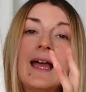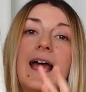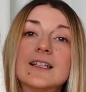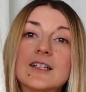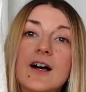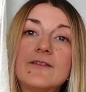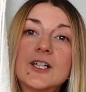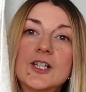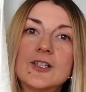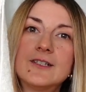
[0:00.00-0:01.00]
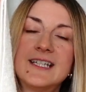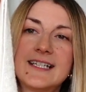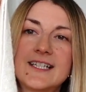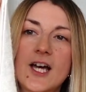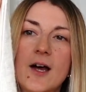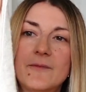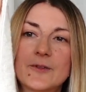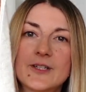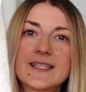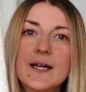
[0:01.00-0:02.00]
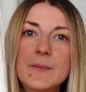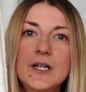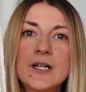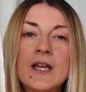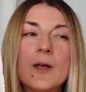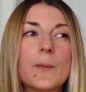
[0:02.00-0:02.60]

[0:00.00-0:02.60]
I love a good knit top for summer